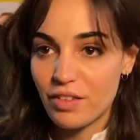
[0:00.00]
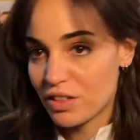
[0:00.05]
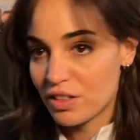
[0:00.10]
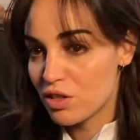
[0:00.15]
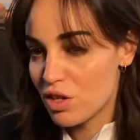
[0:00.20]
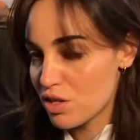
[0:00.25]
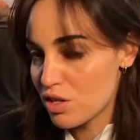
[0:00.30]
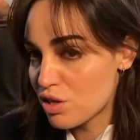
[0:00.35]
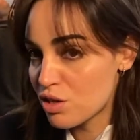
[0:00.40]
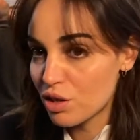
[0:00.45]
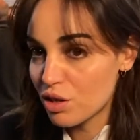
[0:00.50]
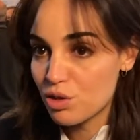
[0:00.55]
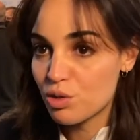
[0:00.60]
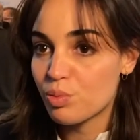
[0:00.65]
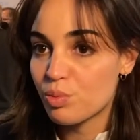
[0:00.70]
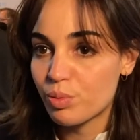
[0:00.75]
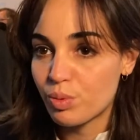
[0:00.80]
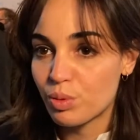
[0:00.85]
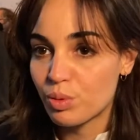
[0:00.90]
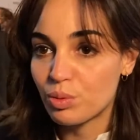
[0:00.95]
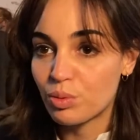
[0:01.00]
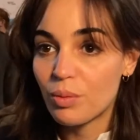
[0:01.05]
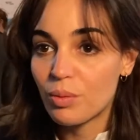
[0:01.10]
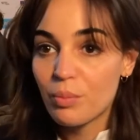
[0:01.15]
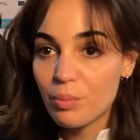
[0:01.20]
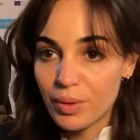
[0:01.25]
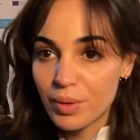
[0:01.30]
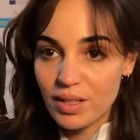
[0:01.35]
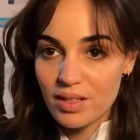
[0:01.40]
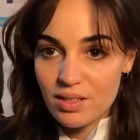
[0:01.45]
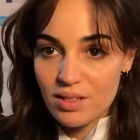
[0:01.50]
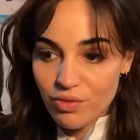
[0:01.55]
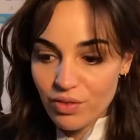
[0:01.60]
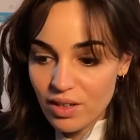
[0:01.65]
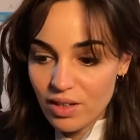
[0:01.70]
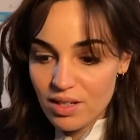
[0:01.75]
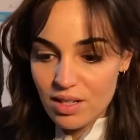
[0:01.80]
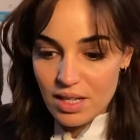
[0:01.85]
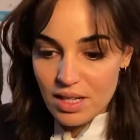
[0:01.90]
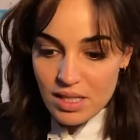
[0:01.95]
It, it's not true, but it
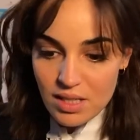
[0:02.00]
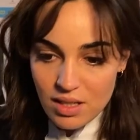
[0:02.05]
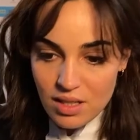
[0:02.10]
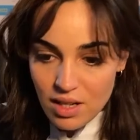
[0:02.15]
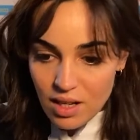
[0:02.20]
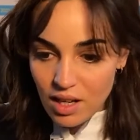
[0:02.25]
feels like